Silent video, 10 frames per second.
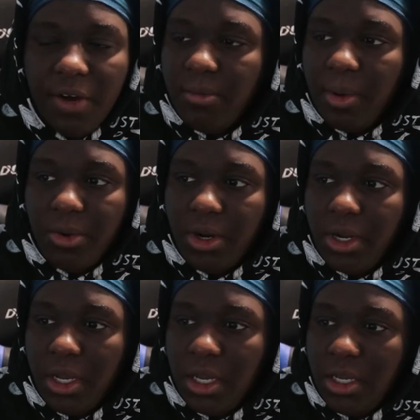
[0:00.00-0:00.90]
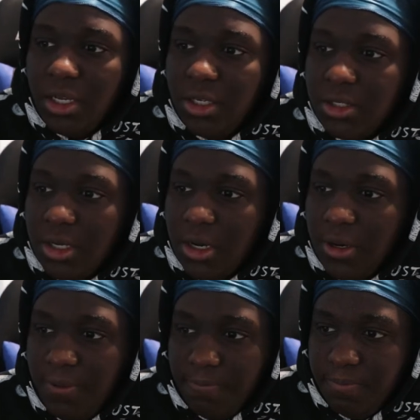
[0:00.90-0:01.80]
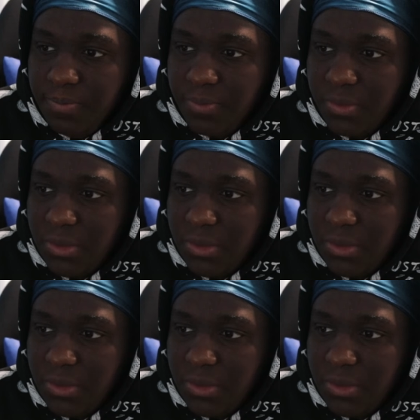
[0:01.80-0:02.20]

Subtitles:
I remember his Meet